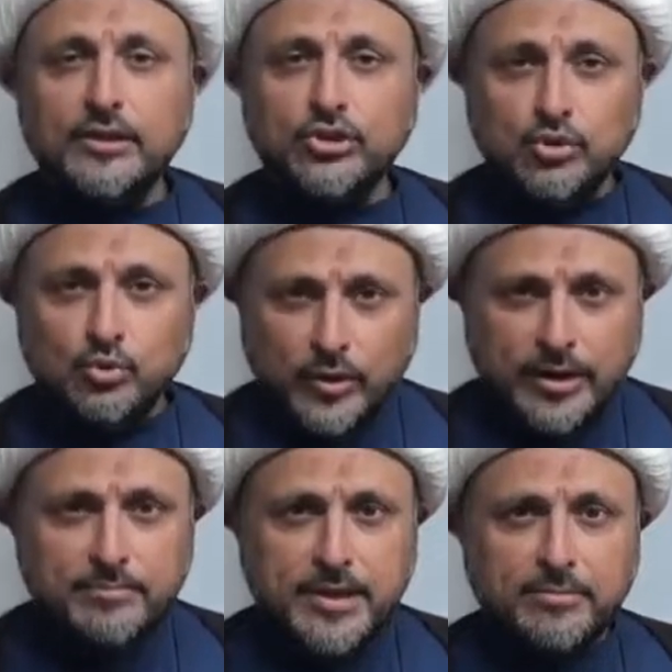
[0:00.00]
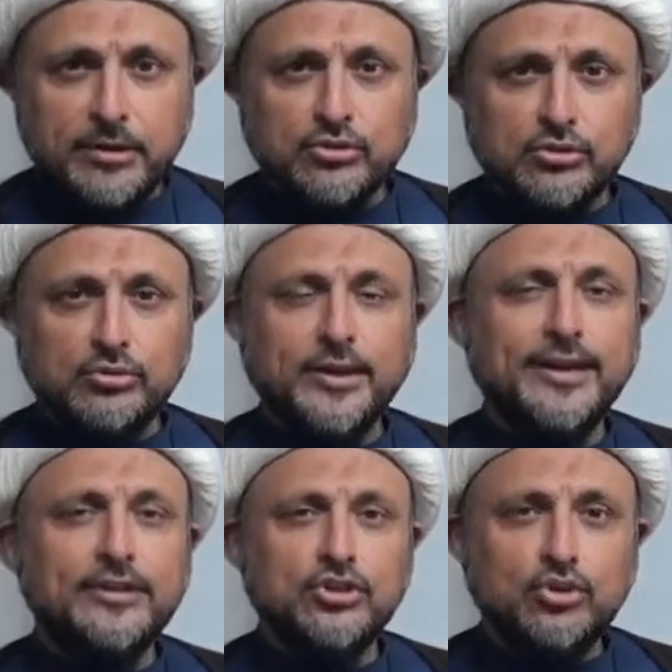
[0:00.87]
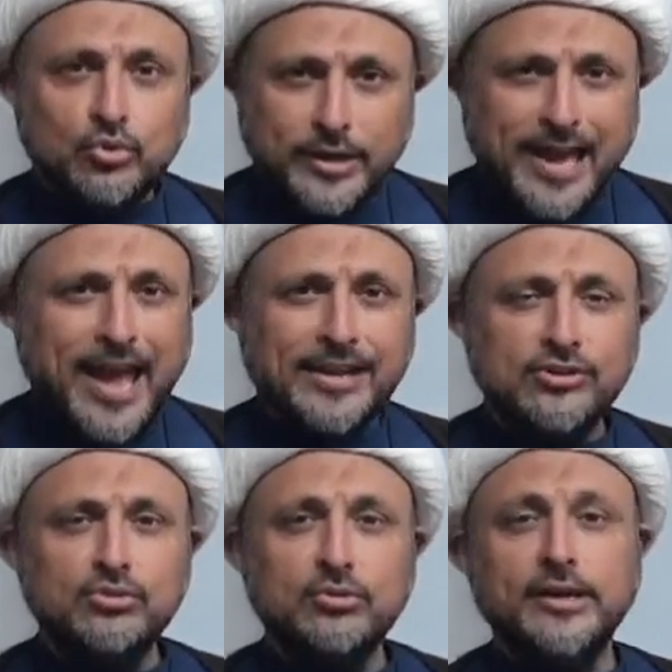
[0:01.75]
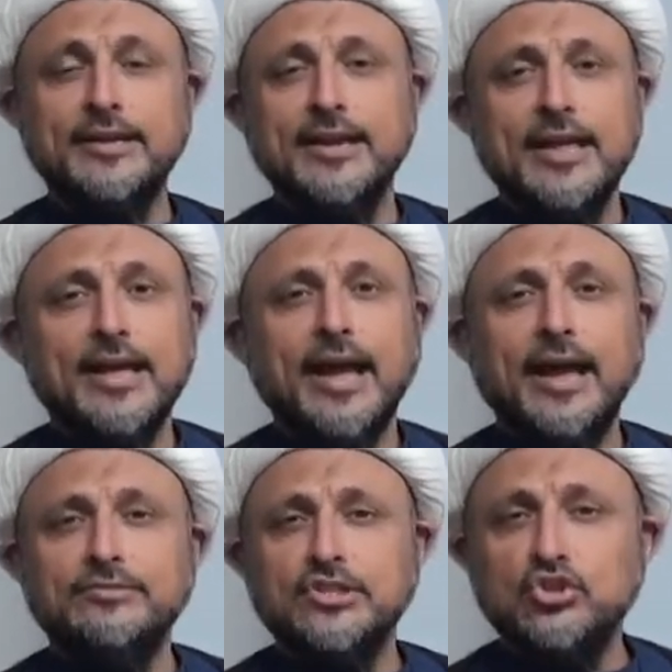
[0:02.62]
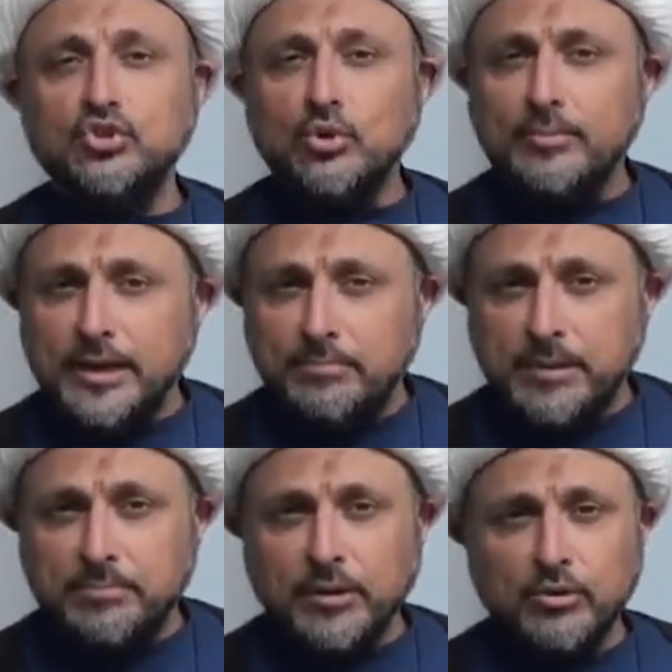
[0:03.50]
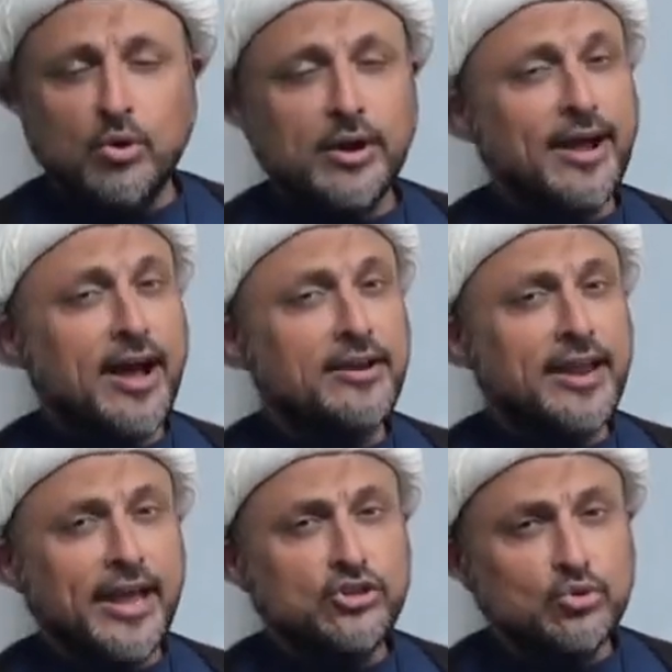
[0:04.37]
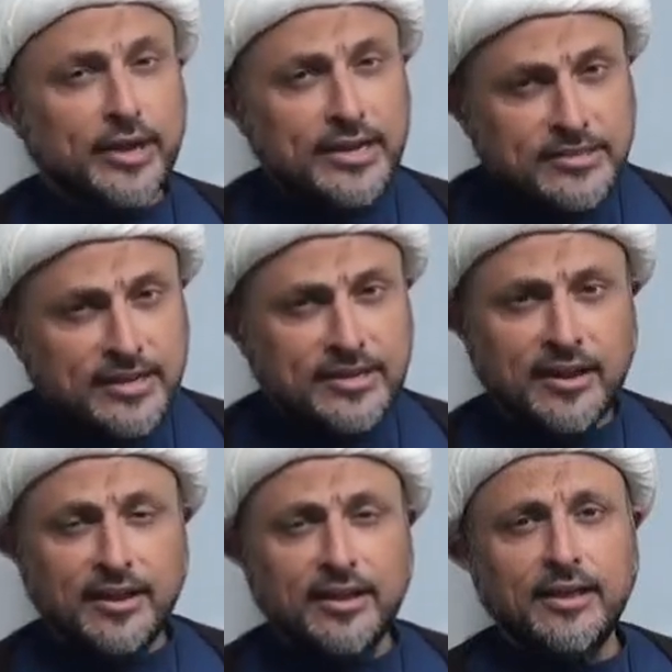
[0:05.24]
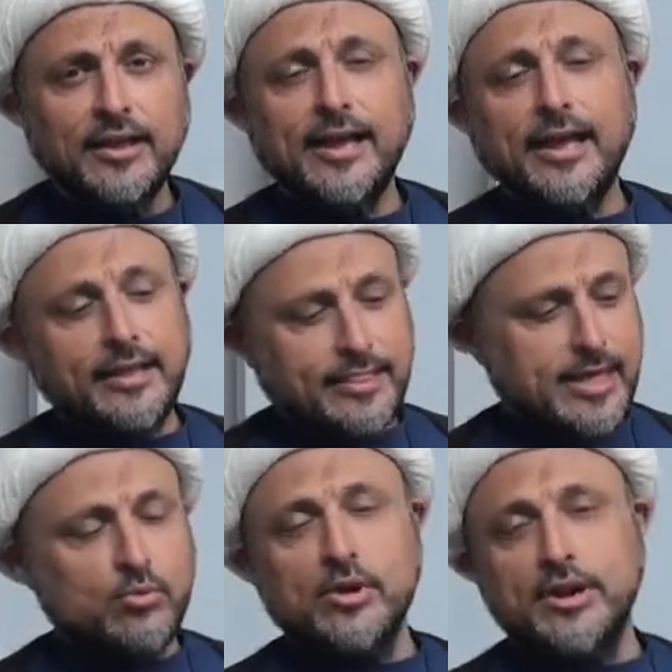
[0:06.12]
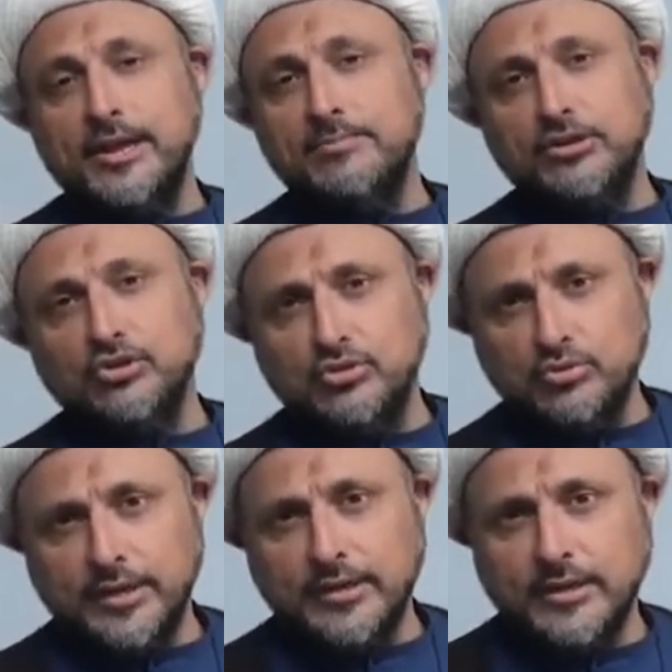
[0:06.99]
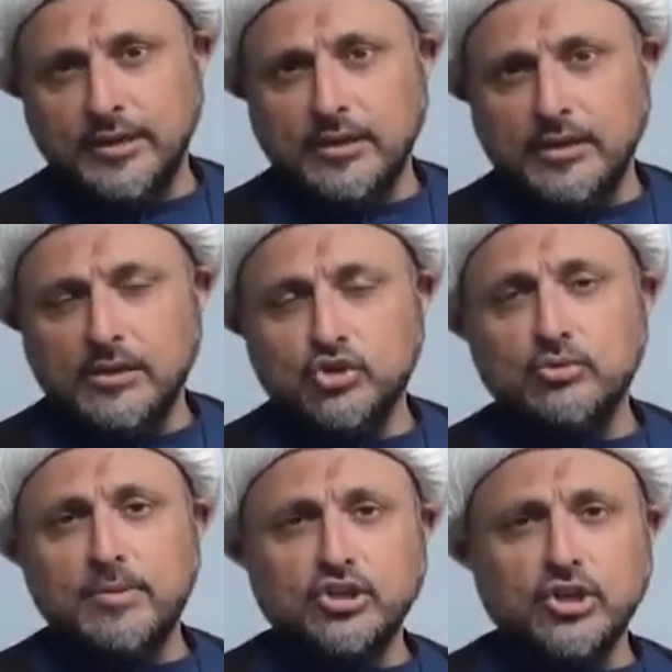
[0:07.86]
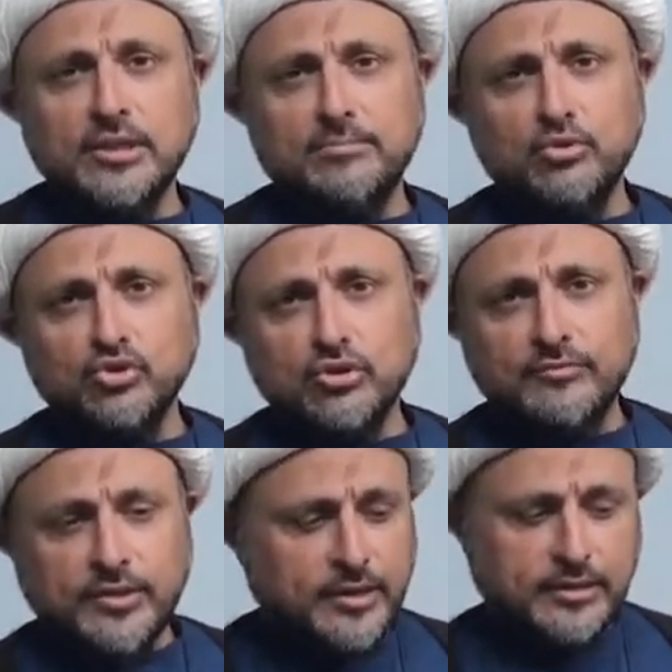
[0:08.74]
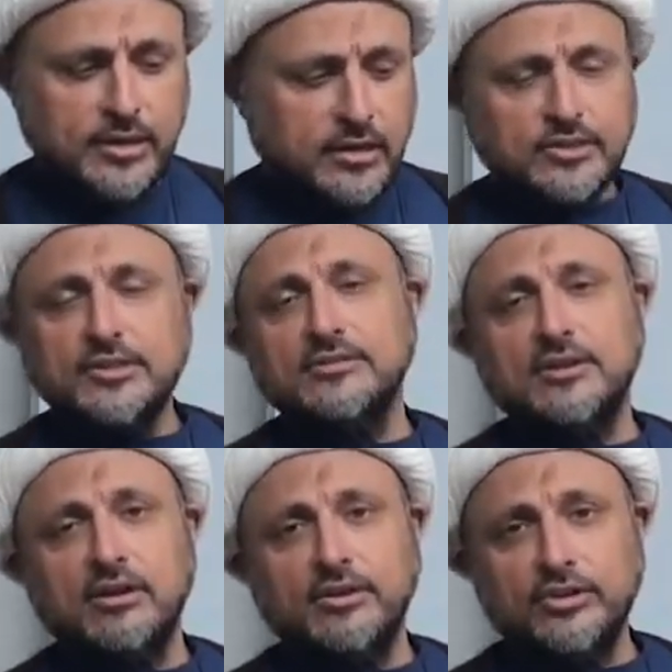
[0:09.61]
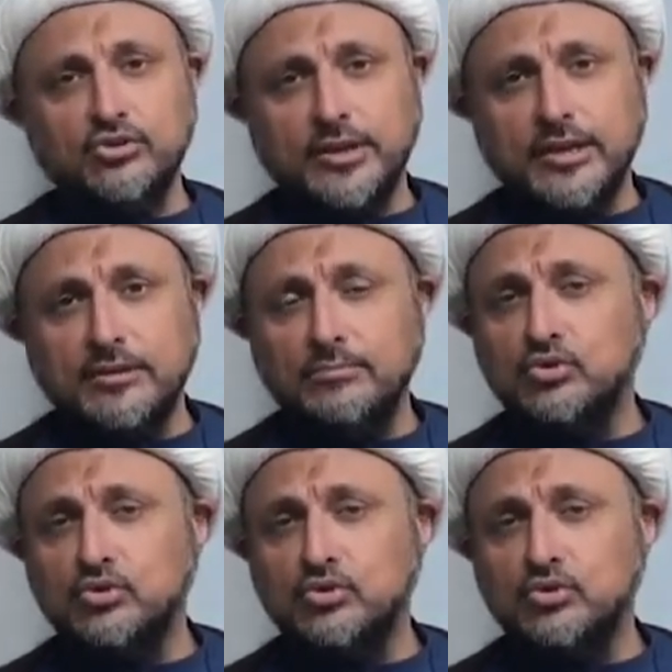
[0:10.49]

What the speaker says: You will be able to do it. You can do it. I've seen so many people who are uneducated and they were able to do it. So mashallah, most of the youngsters are educated.